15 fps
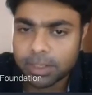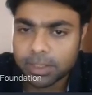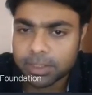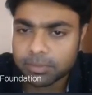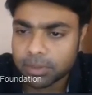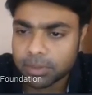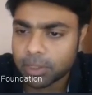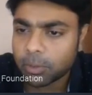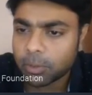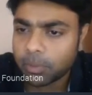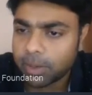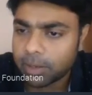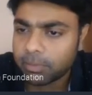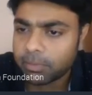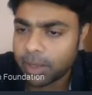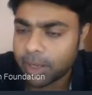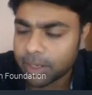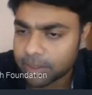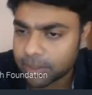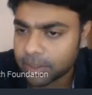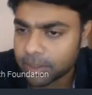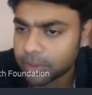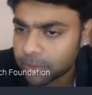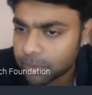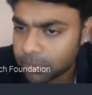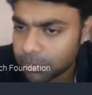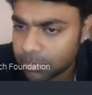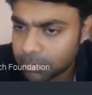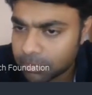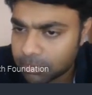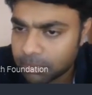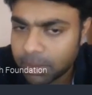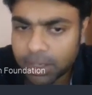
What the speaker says: standing will now have access to